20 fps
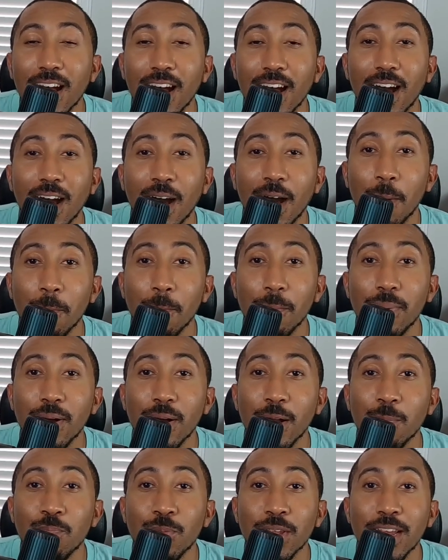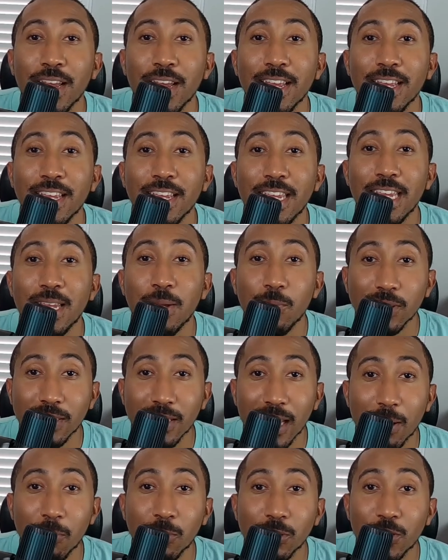But he was
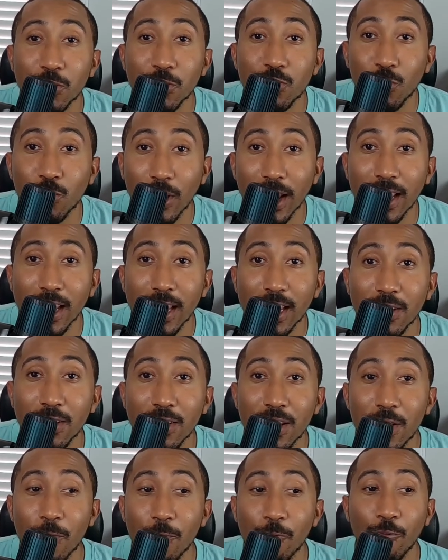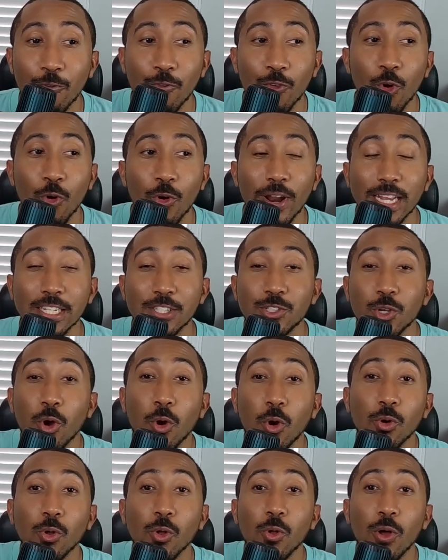able to trade for a
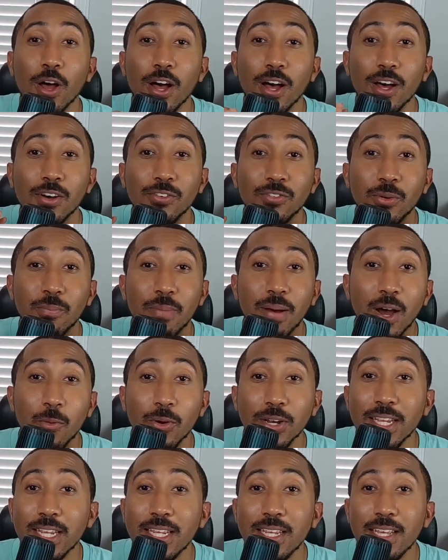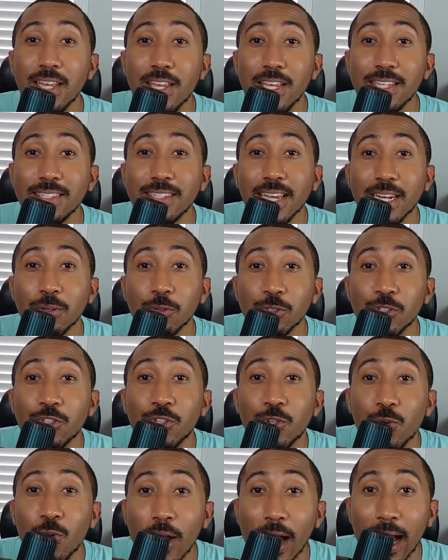total of about what he said it was
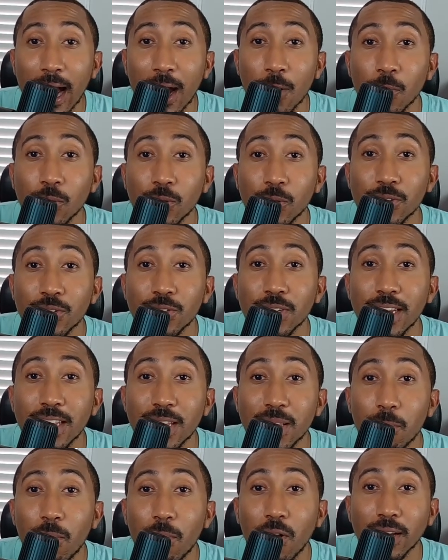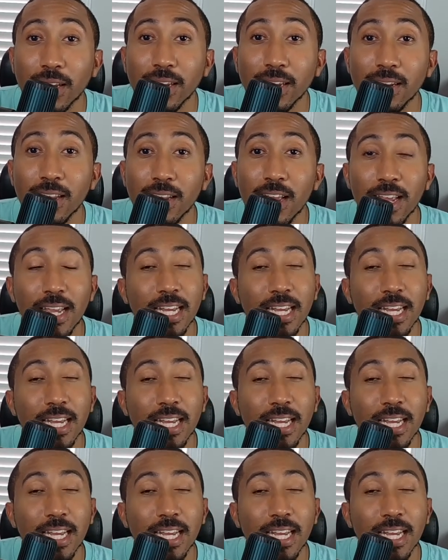2 hours in the market,